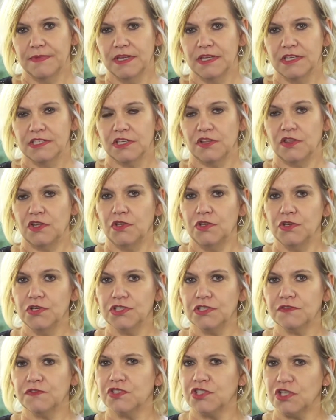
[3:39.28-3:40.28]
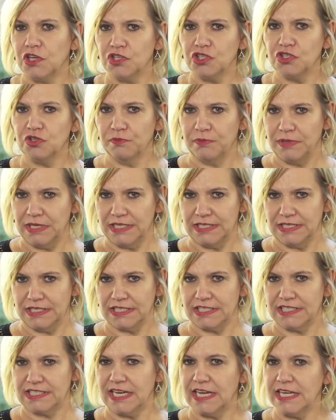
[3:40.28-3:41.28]
So the use of social media,
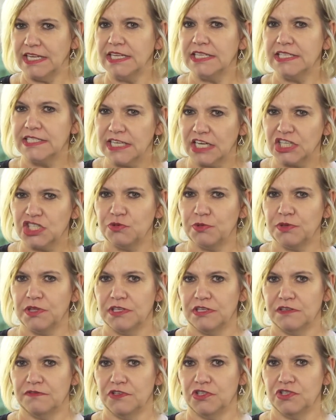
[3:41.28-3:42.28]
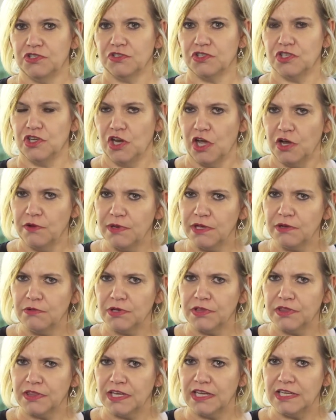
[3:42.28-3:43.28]
staying in touch with individuals, knowing
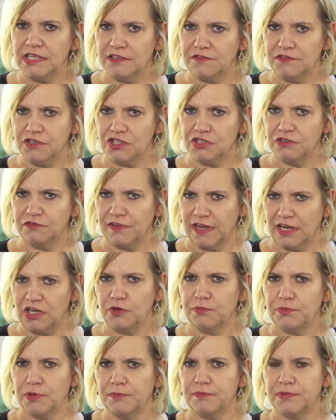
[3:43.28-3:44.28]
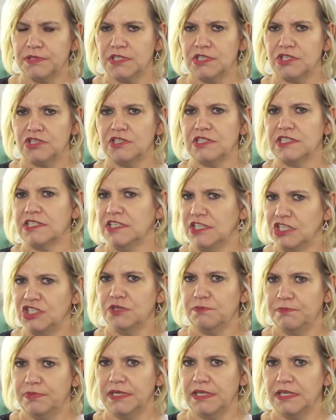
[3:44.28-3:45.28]
what their individual value propositions need to
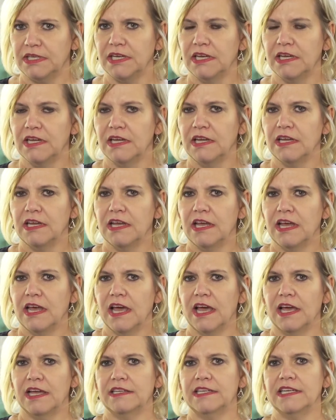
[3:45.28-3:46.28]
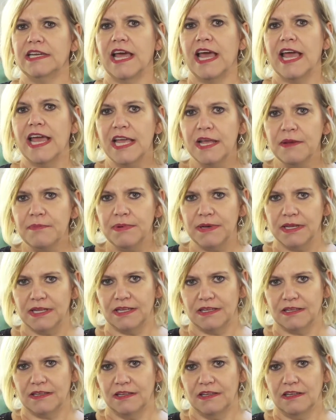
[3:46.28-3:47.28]
be, and
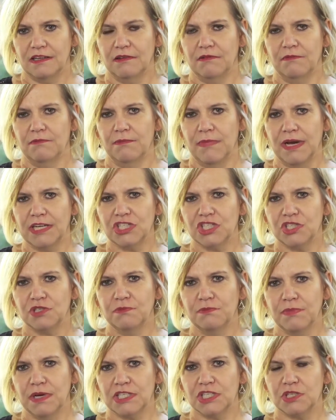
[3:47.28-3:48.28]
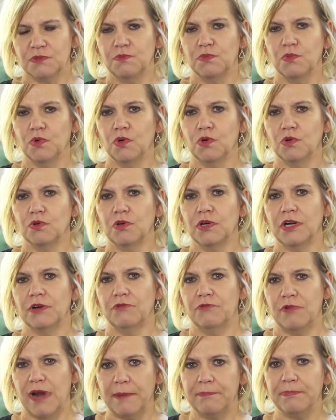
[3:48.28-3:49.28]
enabling much, much more
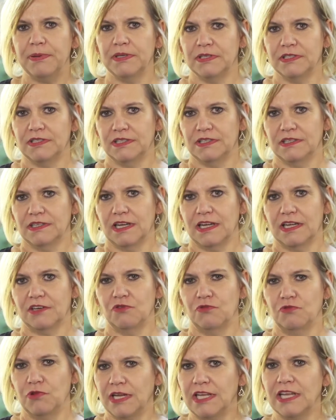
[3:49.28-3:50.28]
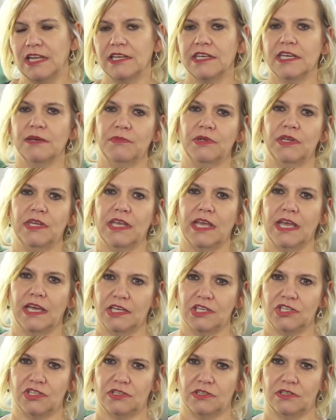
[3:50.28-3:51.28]
rapid and regular
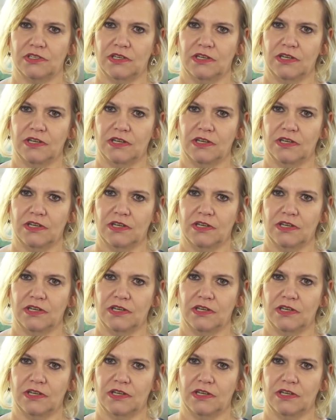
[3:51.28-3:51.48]
communication